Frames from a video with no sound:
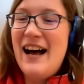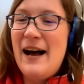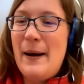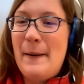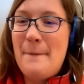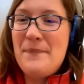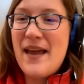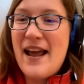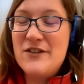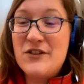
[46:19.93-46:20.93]

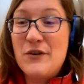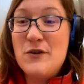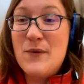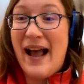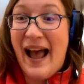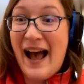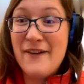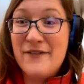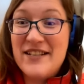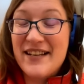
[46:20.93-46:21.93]
And so you
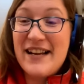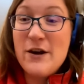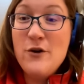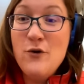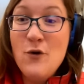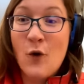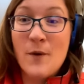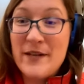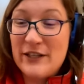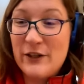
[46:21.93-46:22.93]
have these, like,
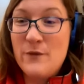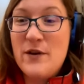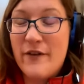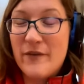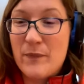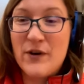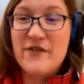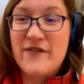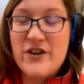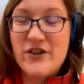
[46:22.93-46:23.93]
enormous loom. You have a
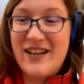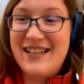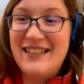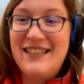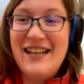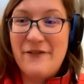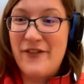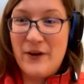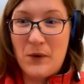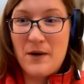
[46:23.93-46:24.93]
preservation
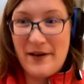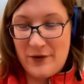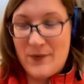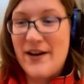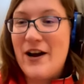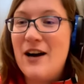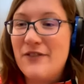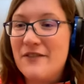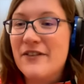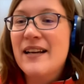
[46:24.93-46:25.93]
cliff that we're about to run
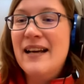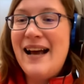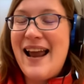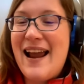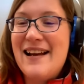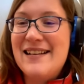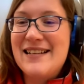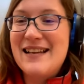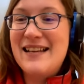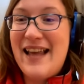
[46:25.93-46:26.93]
off of.
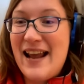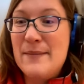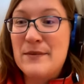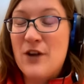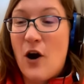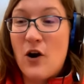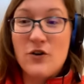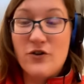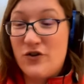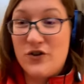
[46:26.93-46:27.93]
And games
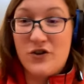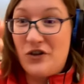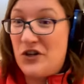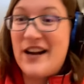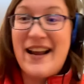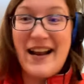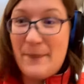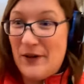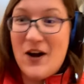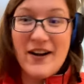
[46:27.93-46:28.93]
are chugging
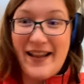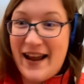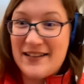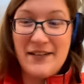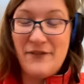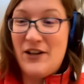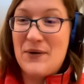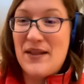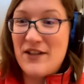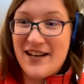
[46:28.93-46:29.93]
up along to that cliff
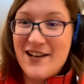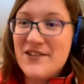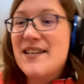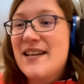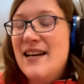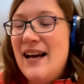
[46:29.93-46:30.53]
along with everything else.